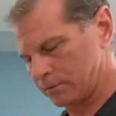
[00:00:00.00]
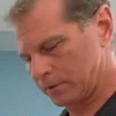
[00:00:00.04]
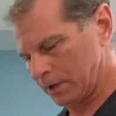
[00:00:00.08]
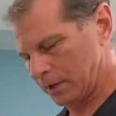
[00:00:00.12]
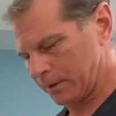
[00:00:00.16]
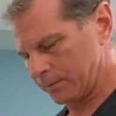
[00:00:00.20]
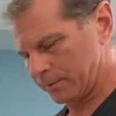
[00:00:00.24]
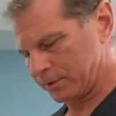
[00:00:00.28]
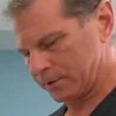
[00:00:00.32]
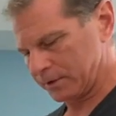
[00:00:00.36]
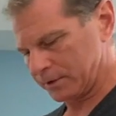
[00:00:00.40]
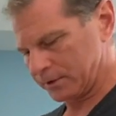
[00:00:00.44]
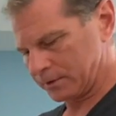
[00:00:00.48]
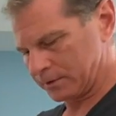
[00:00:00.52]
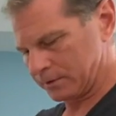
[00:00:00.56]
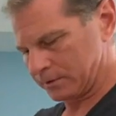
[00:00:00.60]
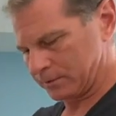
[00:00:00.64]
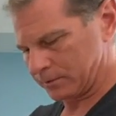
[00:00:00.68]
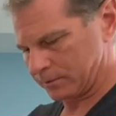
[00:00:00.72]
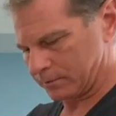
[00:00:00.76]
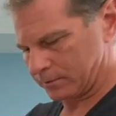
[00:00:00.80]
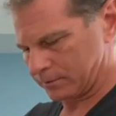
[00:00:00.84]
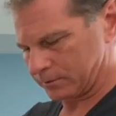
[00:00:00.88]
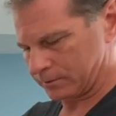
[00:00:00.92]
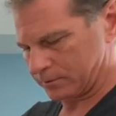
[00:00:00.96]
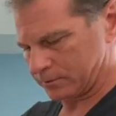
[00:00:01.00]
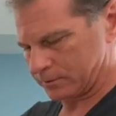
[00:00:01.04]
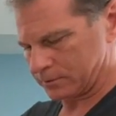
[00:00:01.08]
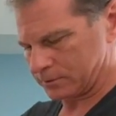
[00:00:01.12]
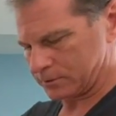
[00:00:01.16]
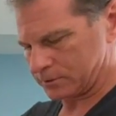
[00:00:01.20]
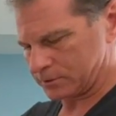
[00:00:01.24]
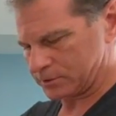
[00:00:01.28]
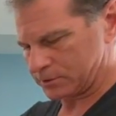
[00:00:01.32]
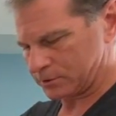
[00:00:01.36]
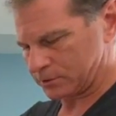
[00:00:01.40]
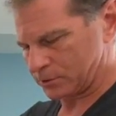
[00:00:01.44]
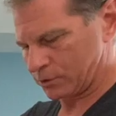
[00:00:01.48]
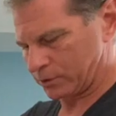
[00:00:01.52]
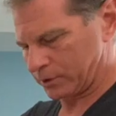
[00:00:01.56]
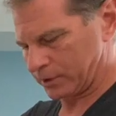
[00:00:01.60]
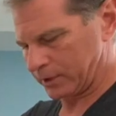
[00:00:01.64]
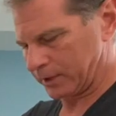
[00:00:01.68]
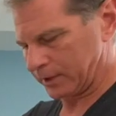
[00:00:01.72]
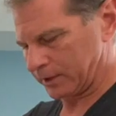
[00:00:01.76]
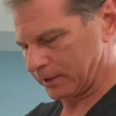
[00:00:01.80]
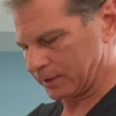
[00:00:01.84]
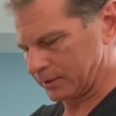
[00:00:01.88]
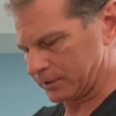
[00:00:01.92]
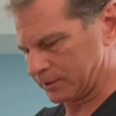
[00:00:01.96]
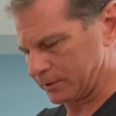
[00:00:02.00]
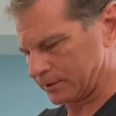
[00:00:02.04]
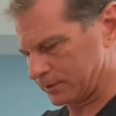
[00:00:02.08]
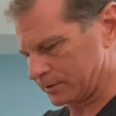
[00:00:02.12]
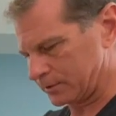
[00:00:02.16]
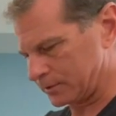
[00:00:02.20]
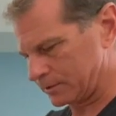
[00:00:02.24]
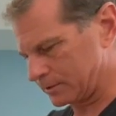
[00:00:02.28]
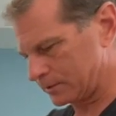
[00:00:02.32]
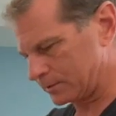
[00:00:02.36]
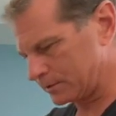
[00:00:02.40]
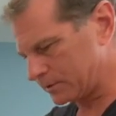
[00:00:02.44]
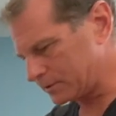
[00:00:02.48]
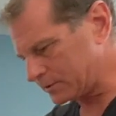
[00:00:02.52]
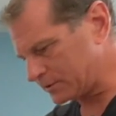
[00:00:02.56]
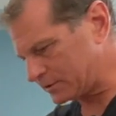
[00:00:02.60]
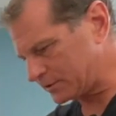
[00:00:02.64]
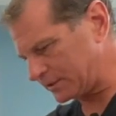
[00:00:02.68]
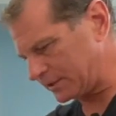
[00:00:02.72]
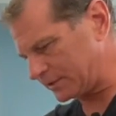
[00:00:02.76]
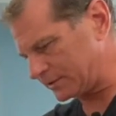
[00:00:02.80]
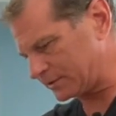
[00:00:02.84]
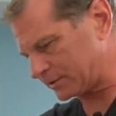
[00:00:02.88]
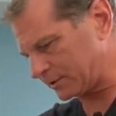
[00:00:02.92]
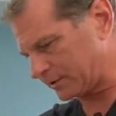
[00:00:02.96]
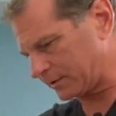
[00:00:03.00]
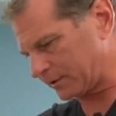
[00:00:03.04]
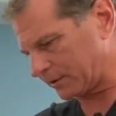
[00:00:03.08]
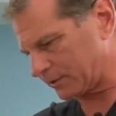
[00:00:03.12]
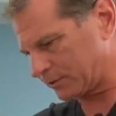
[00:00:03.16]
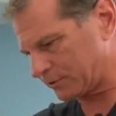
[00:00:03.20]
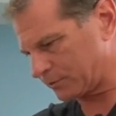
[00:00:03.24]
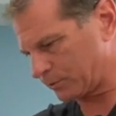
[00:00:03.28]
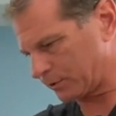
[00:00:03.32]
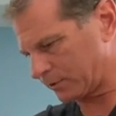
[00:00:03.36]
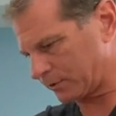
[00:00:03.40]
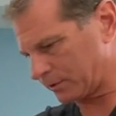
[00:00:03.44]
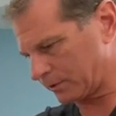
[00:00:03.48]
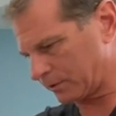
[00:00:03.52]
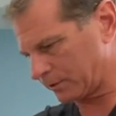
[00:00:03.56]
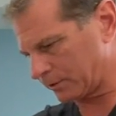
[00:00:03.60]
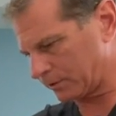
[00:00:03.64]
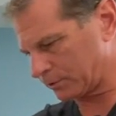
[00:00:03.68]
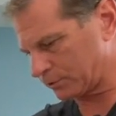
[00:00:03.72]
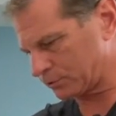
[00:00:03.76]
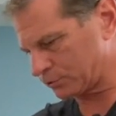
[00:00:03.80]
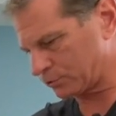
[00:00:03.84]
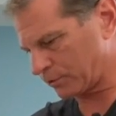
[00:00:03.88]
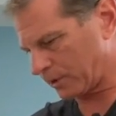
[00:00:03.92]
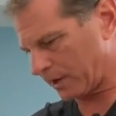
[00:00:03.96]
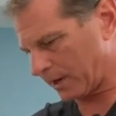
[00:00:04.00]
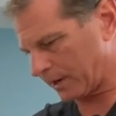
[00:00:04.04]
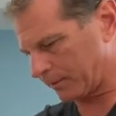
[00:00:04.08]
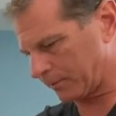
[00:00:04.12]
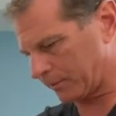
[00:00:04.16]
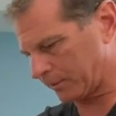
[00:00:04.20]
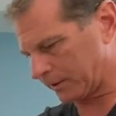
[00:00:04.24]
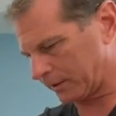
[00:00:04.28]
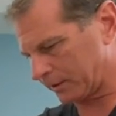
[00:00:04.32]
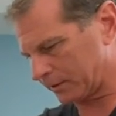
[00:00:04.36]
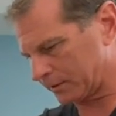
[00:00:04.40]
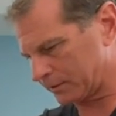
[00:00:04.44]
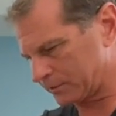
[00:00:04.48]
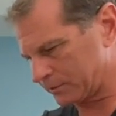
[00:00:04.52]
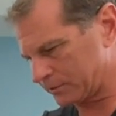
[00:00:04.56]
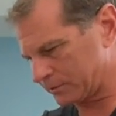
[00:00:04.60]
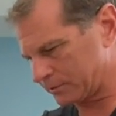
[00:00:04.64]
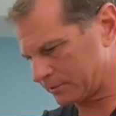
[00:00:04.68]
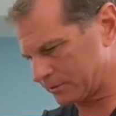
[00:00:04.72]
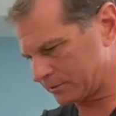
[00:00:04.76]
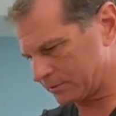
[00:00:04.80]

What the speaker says: I'm gonna go ahead and season this with a little try-mix.